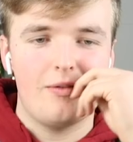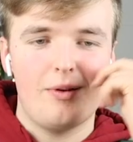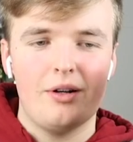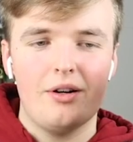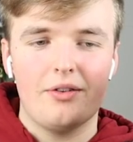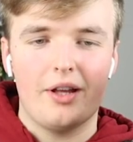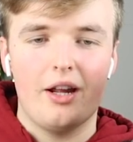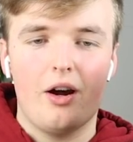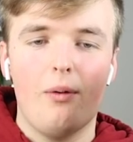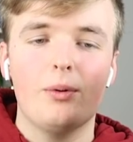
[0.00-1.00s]
where are they?
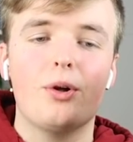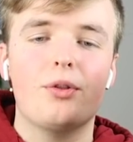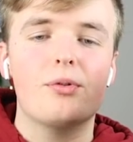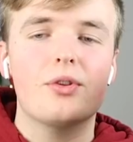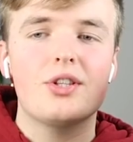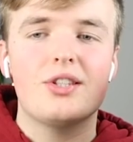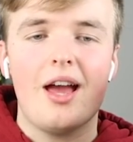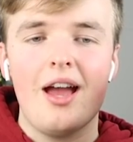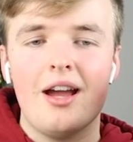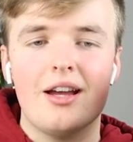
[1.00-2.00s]
Oh my god, they're on the
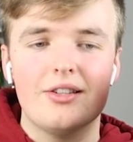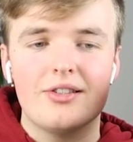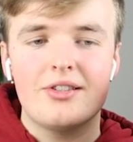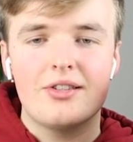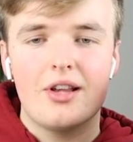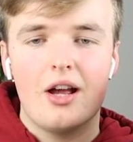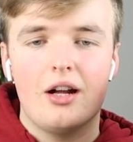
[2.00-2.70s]
stairs.